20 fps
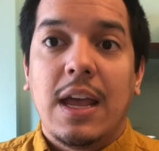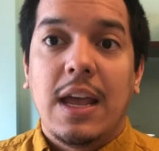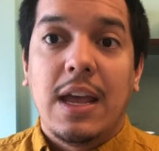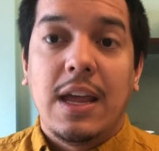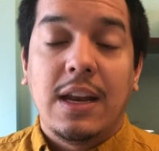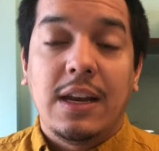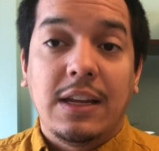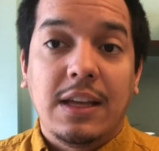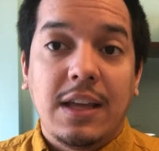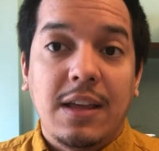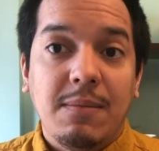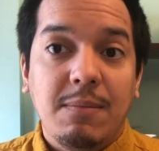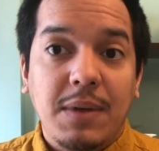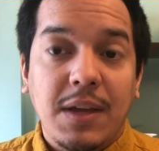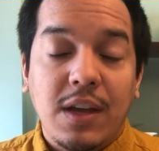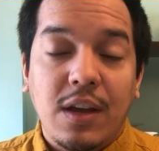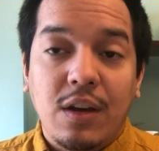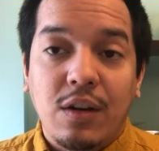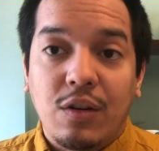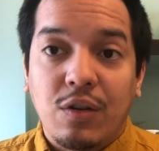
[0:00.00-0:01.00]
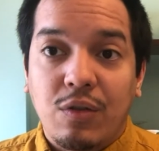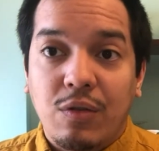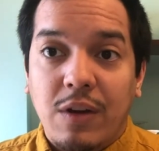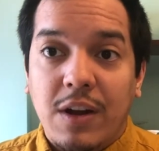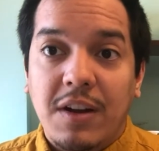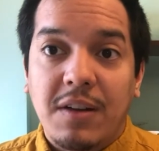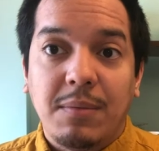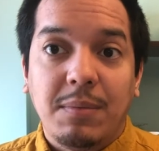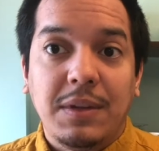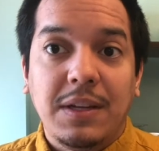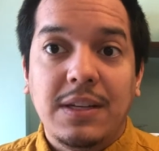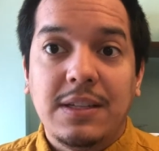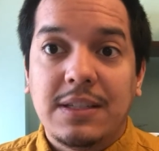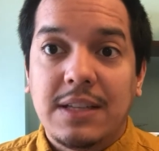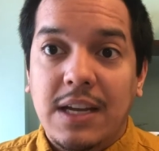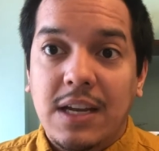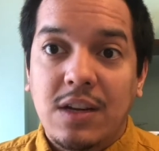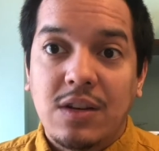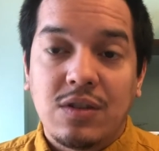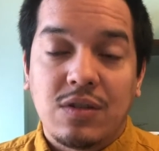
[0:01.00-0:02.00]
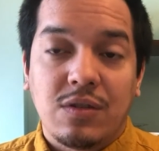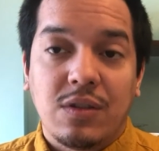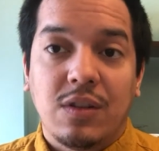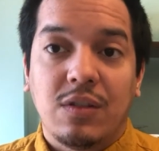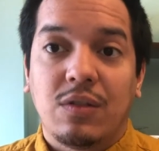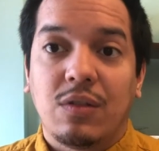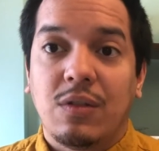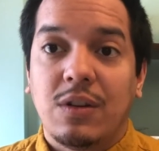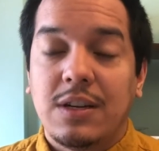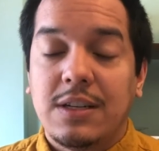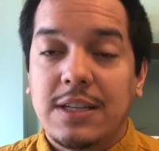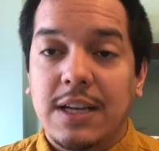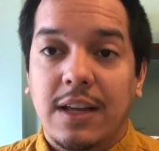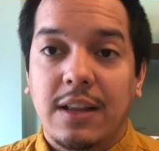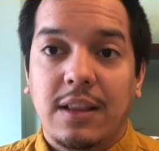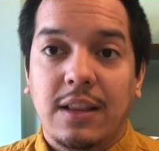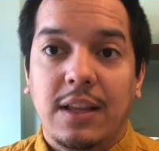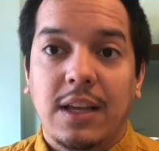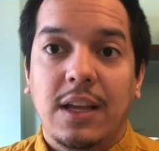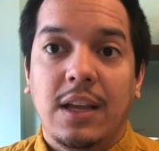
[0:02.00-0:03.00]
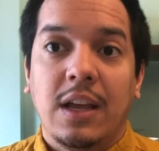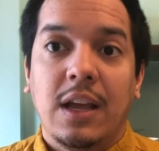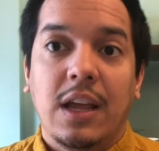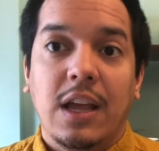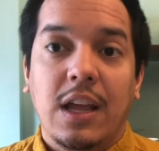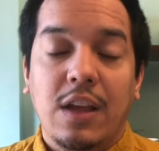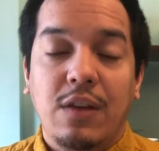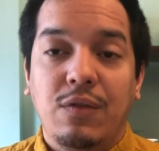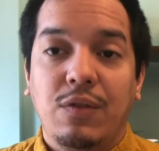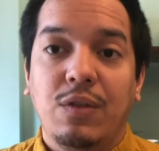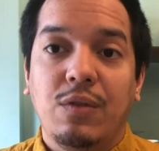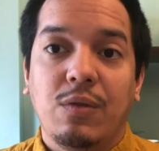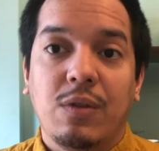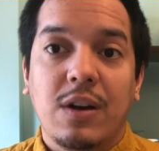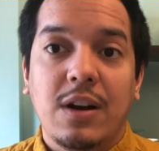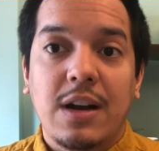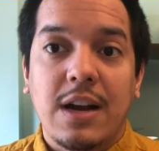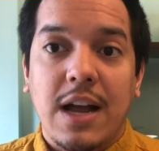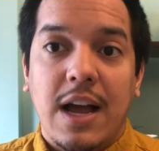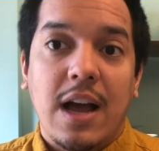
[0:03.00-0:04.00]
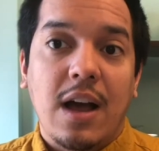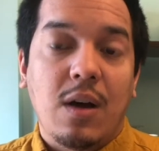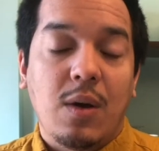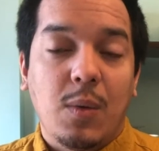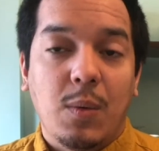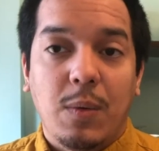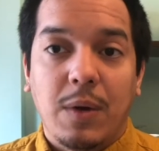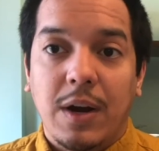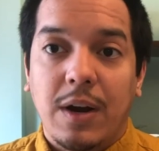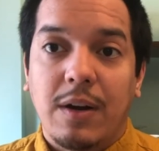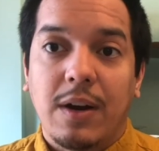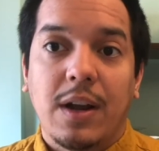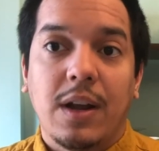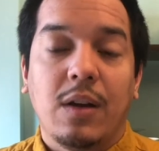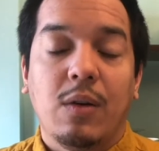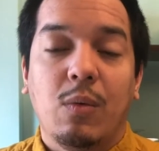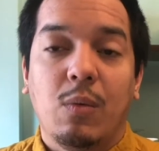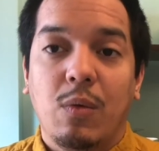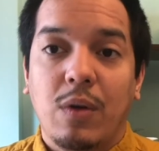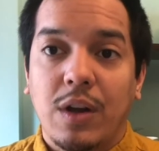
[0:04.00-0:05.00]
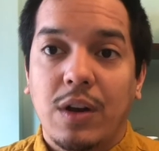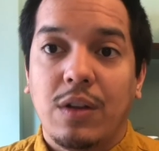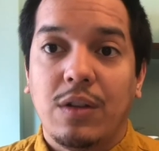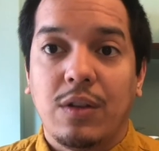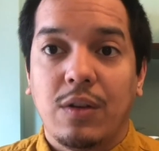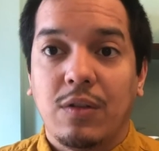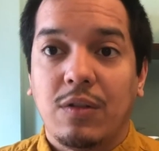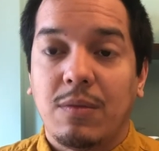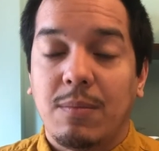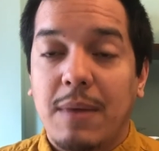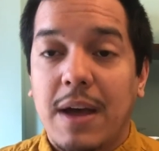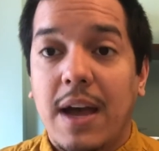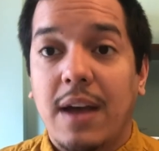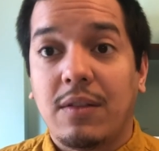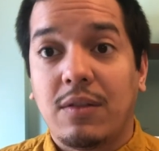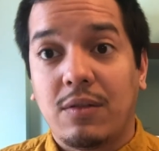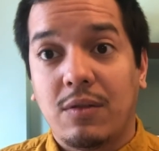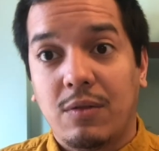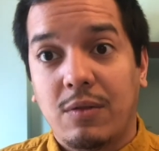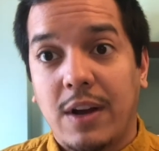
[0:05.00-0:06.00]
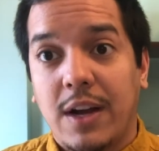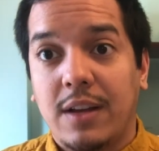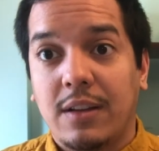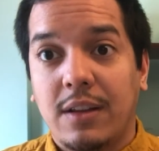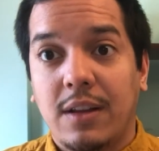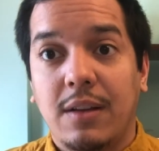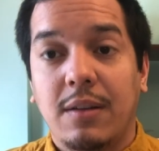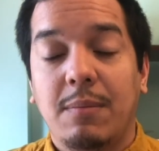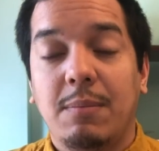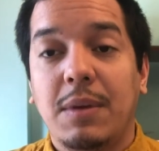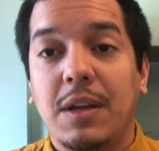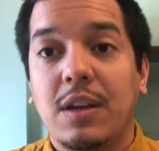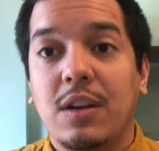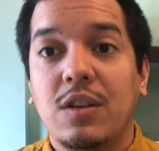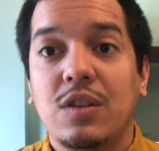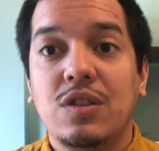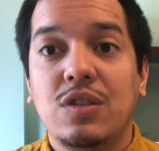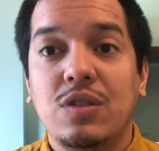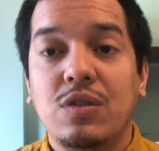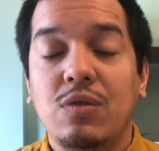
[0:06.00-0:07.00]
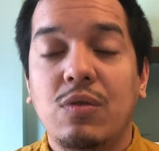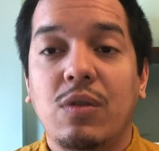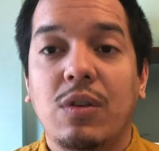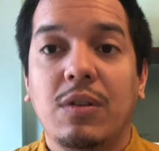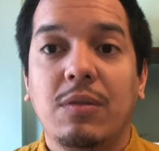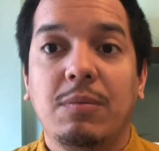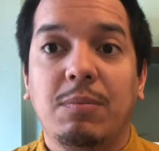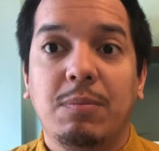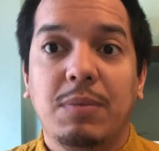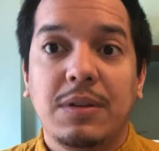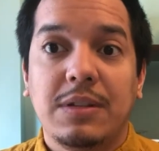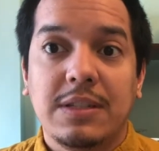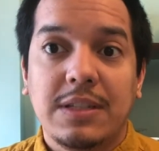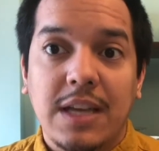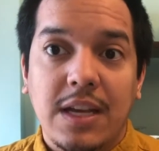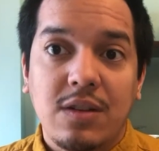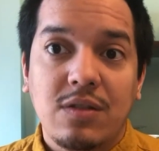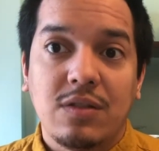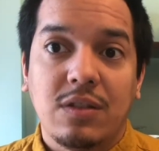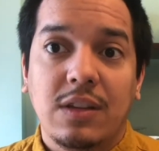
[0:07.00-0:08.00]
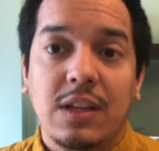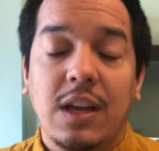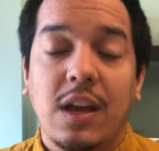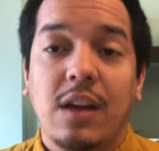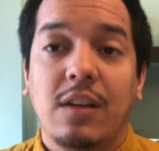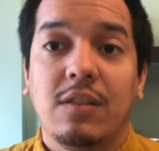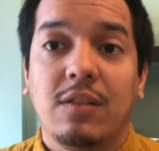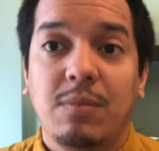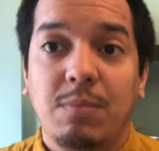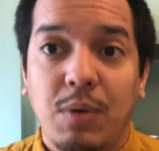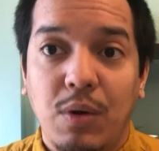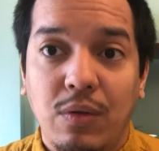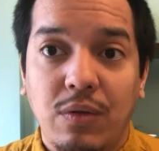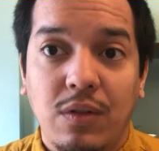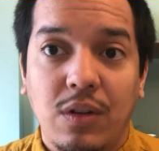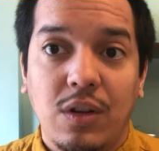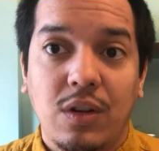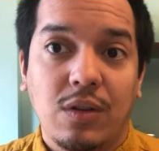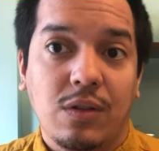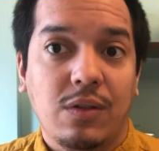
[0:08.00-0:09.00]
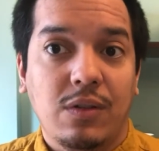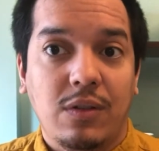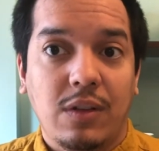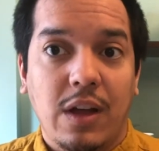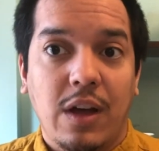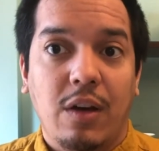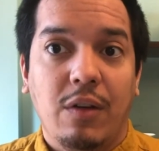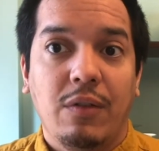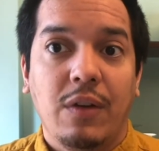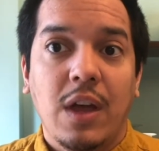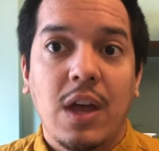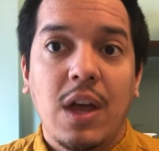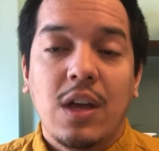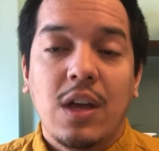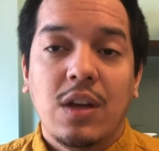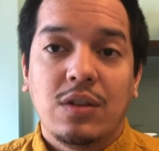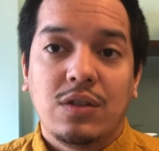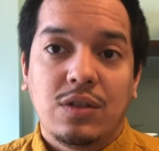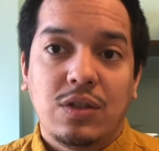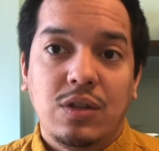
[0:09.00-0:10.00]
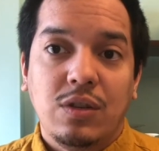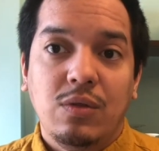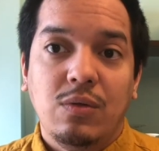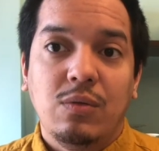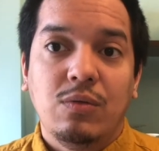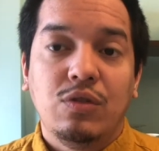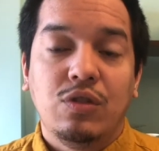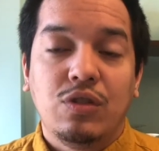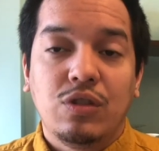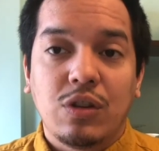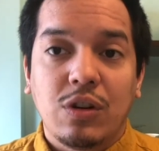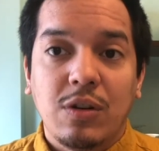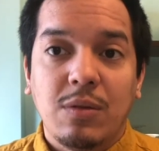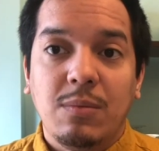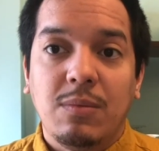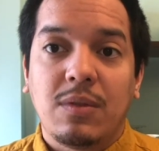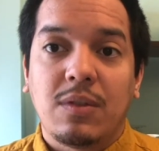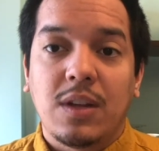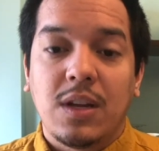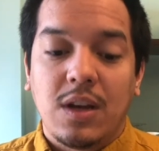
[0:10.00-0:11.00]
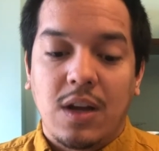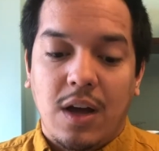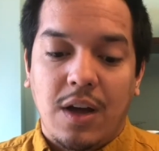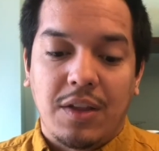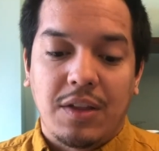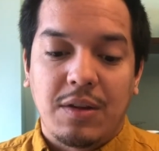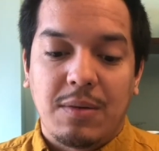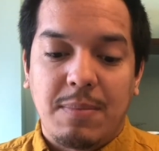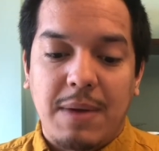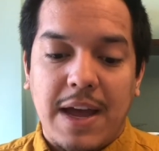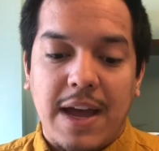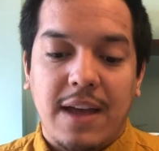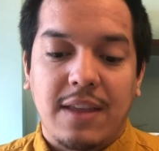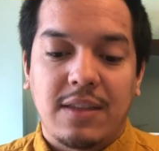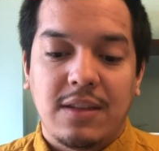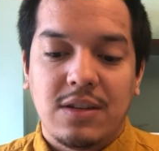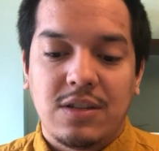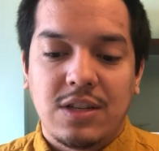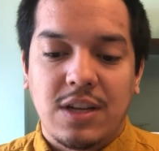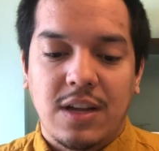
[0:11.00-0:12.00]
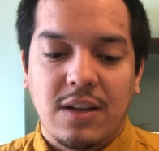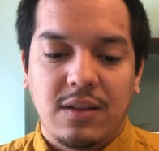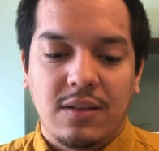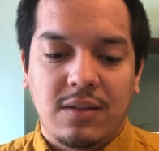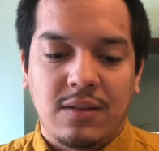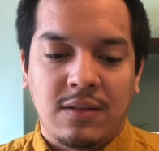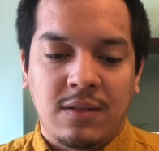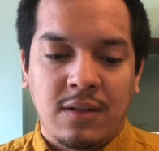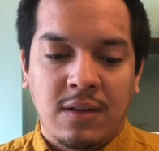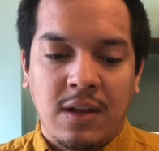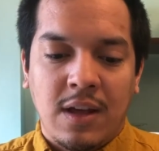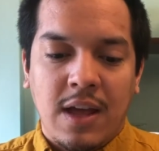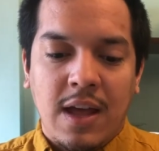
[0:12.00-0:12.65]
It can be incredibly dangerous or deadly if you are not wearing one of those masks correctly, because you are potentially exposing yourself to germs and other pathogens.